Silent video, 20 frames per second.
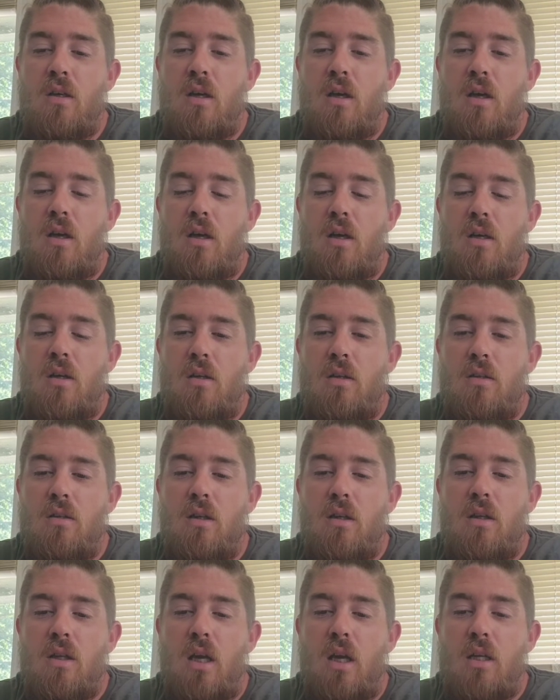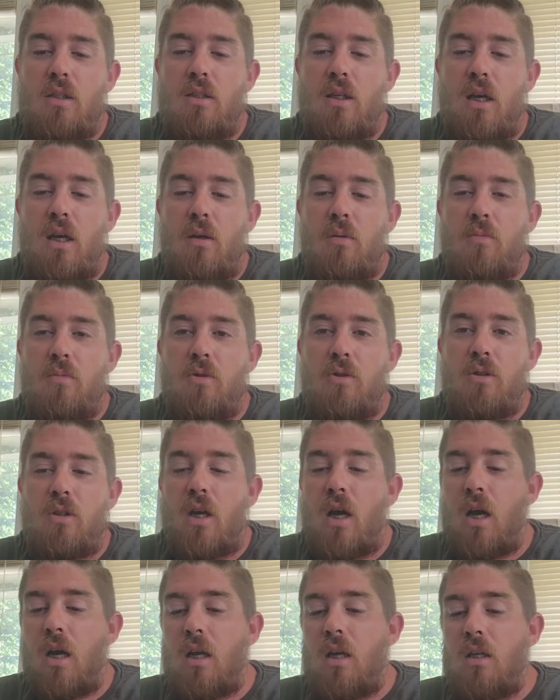A lot of times you're
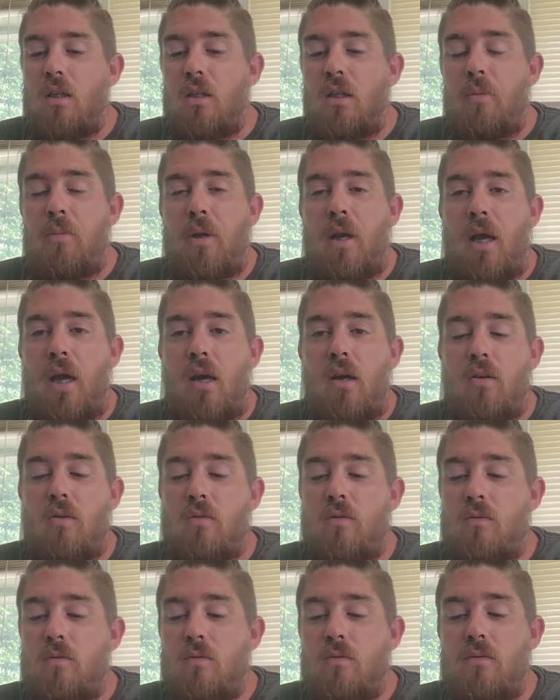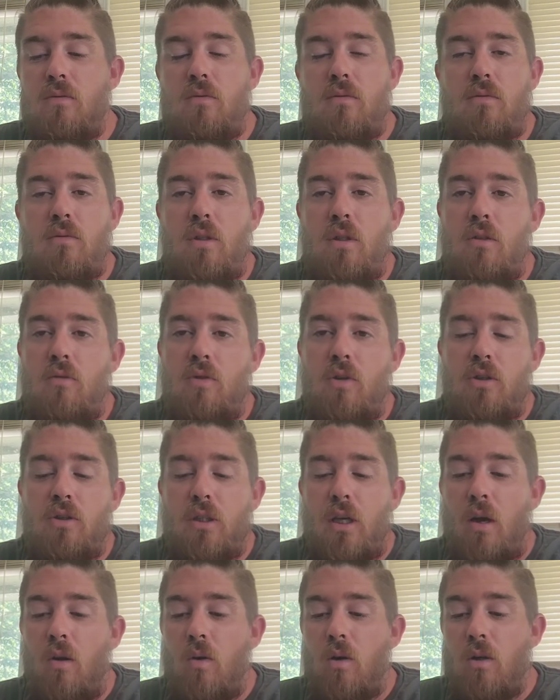not going to limit out in the first
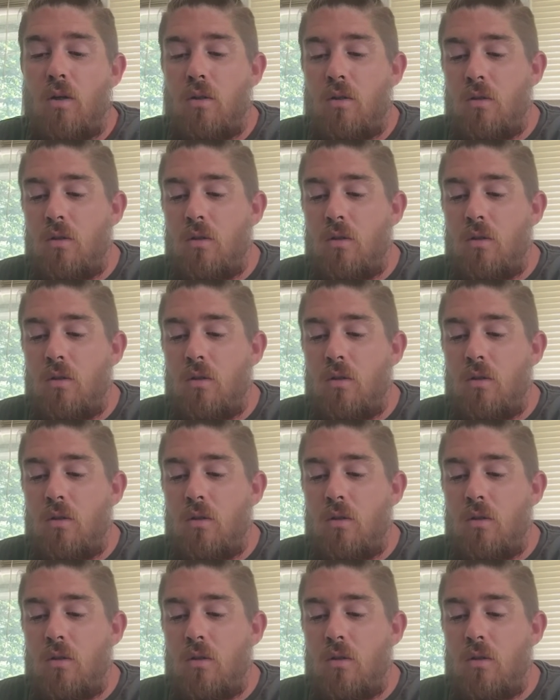hour,